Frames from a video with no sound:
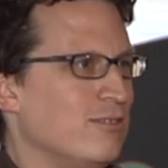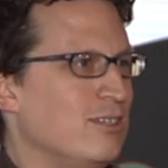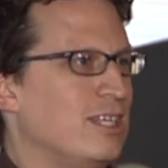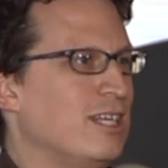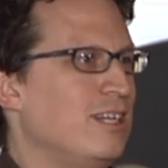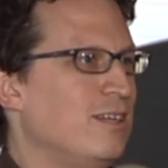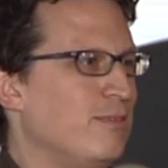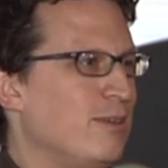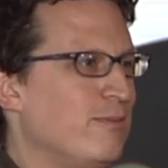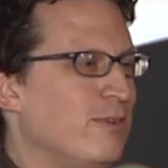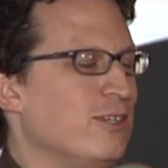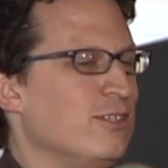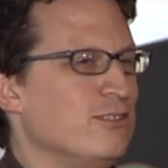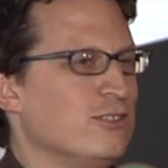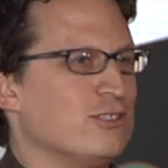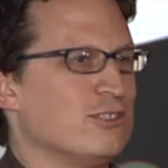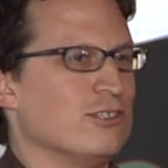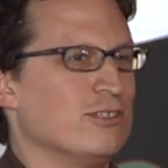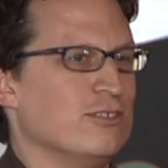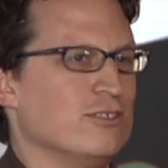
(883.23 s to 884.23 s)
getting people to do
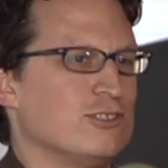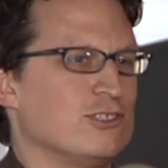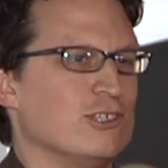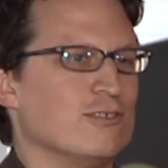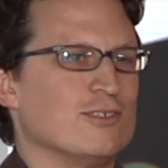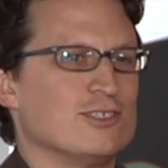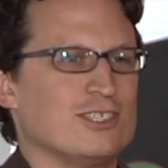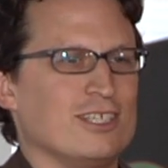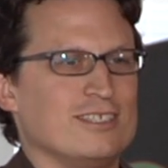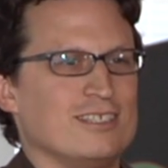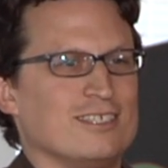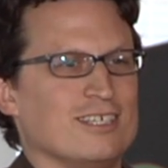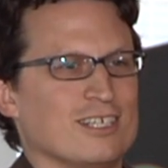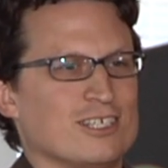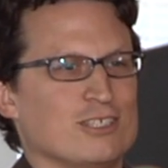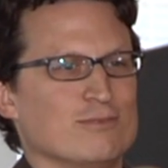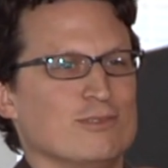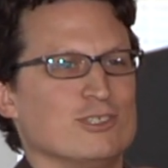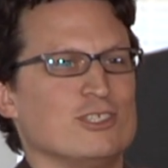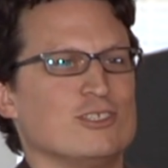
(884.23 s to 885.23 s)
server-side
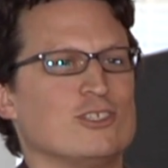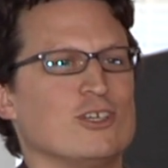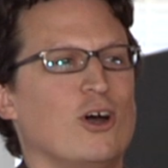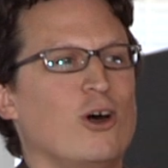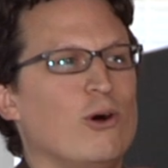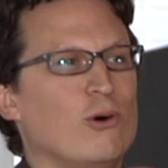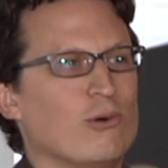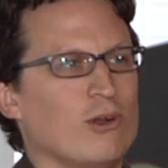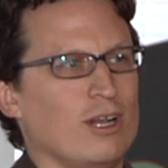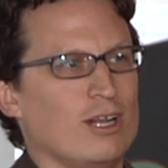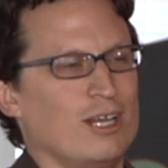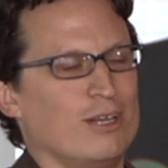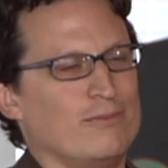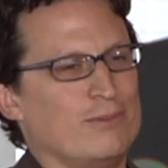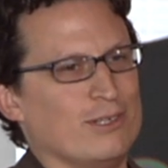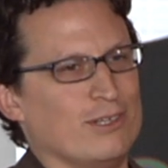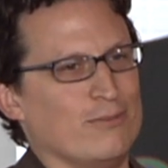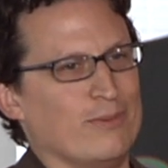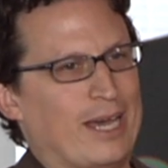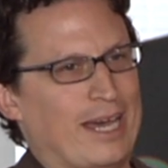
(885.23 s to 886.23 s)
detection was a total
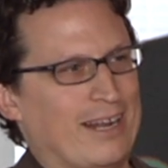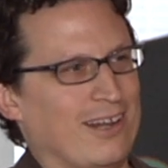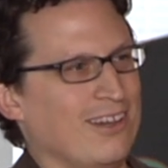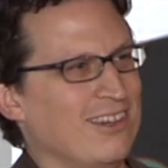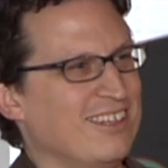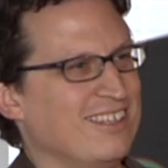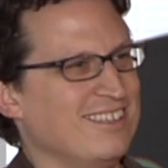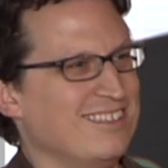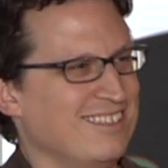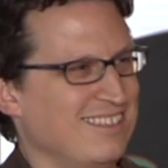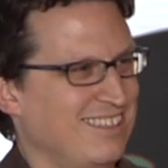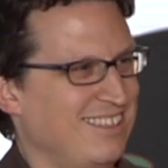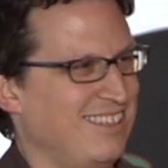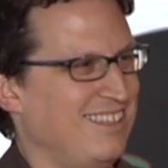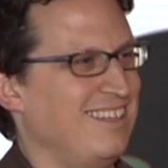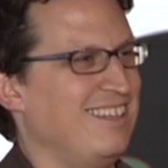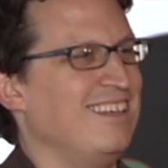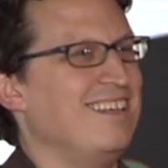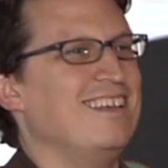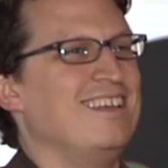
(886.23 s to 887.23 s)
uphill battle.
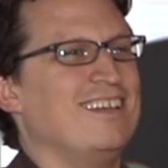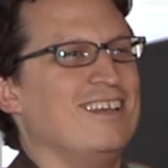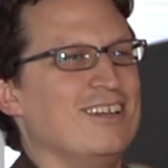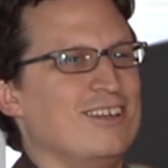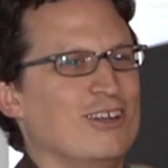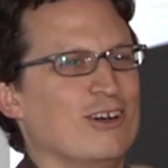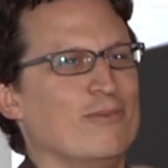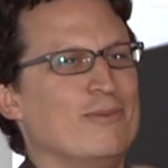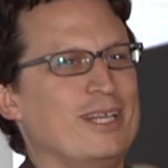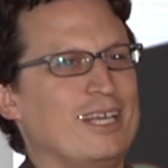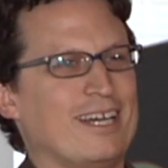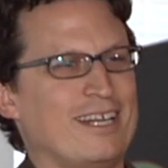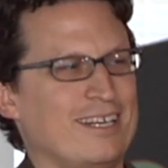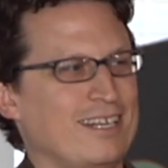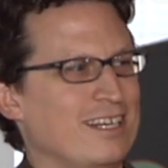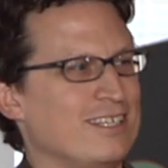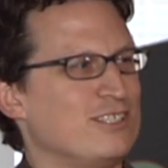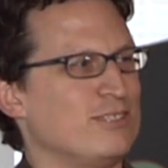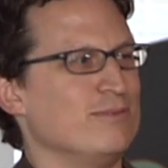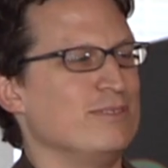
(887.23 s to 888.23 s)
Nobody had
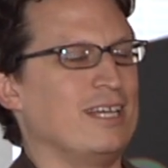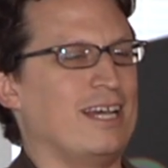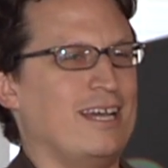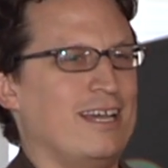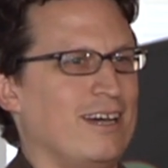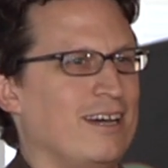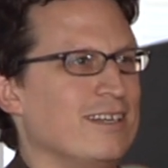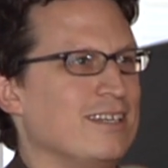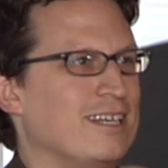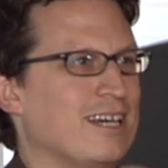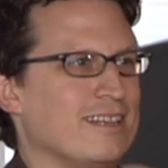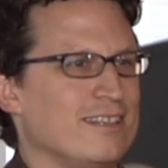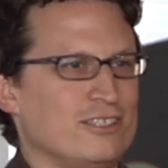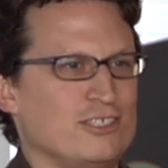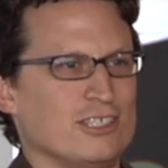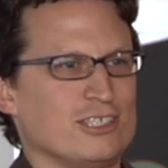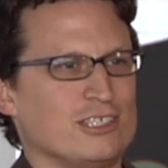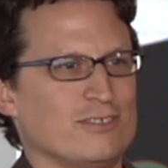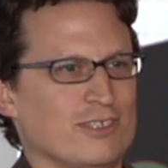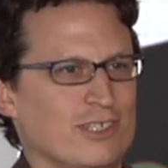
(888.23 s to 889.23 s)
got the
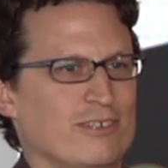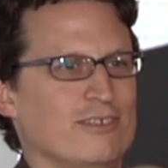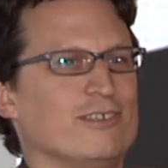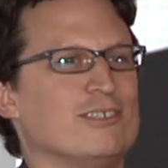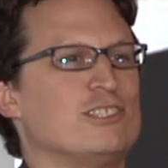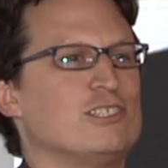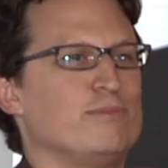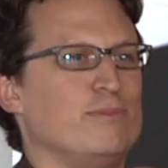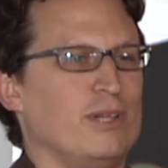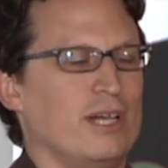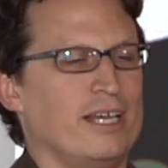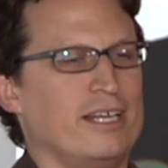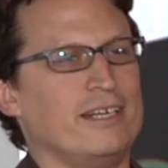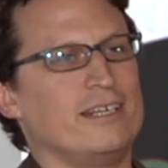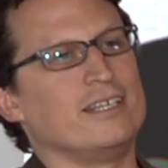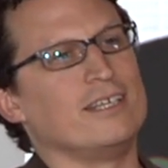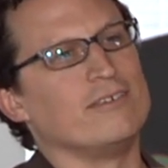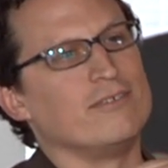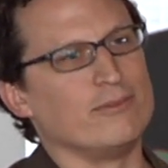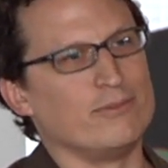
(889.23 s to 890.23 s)
gist of it. You had to explain
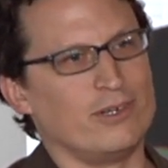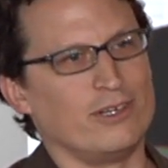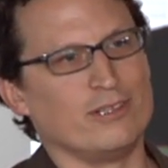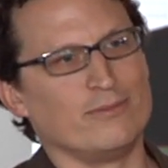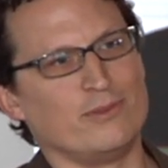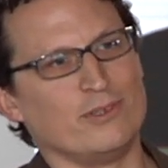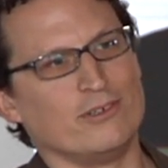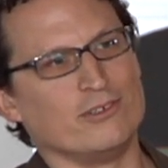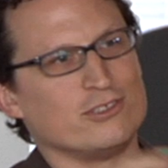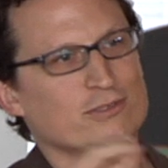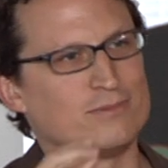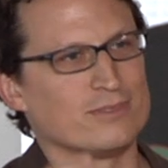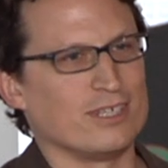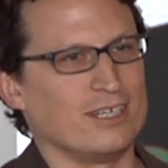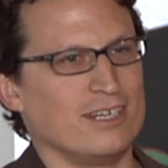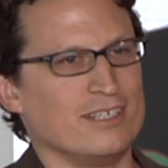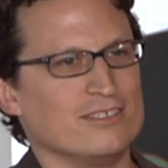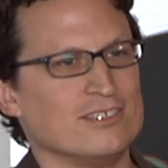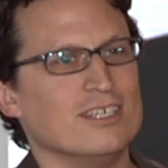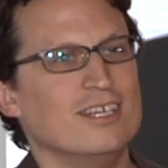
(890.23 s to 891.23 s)
it and give them all the pros and
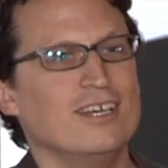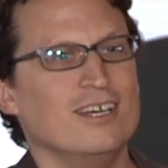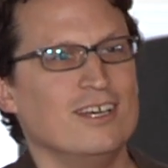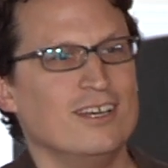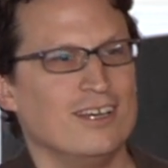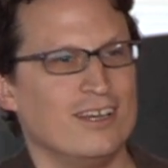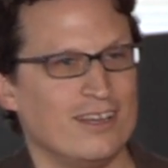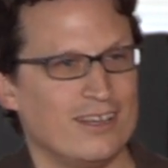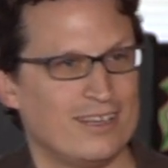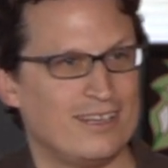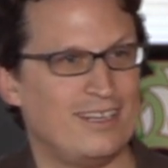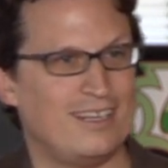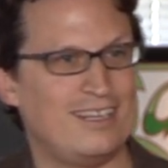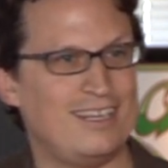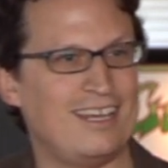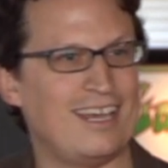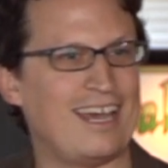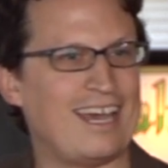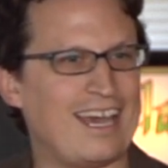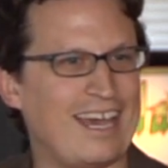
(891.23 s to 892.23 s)
cons.
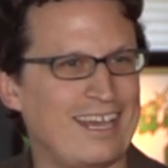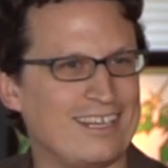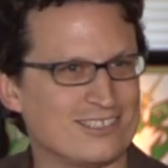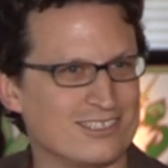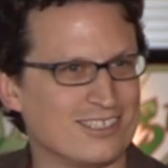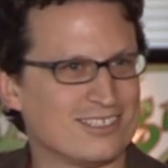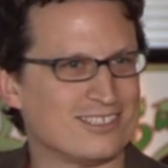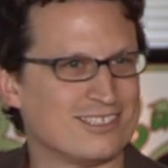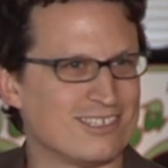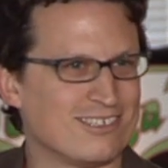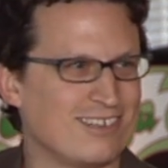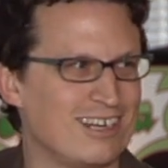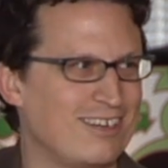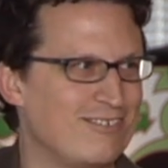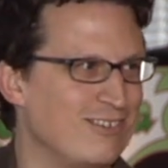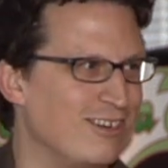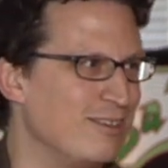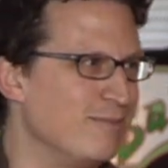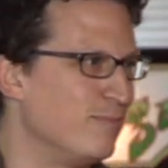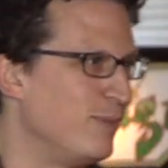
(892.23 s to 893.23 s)
Yay. So this is a
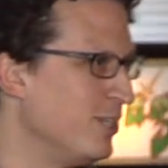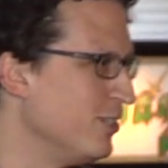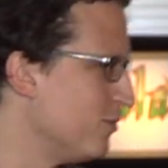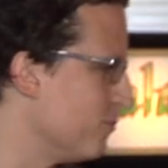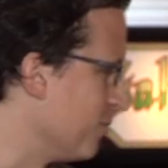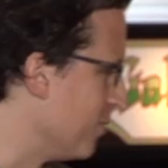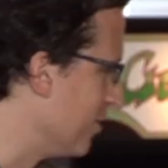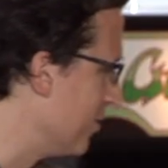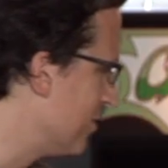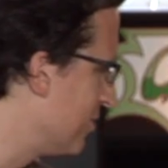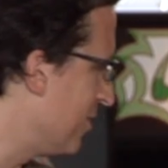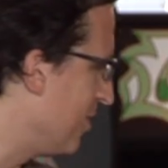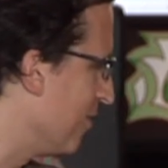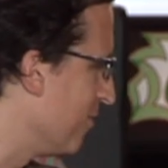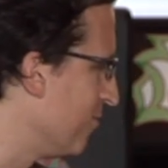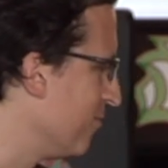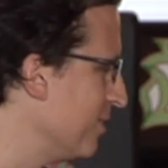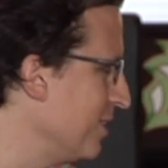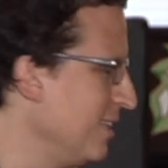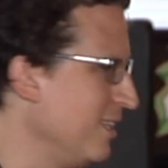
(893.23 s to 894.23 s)
great one. Buzzwords
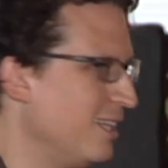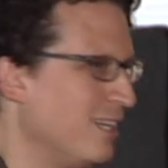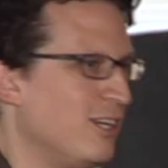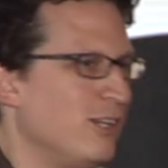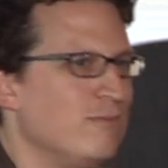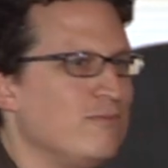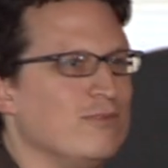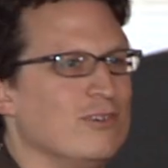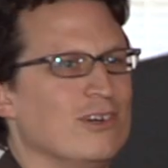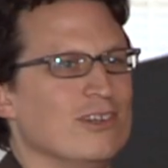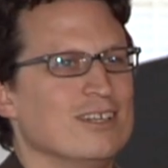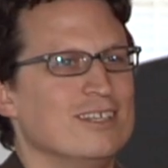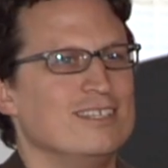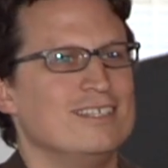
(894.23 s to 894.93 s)
are really helpful.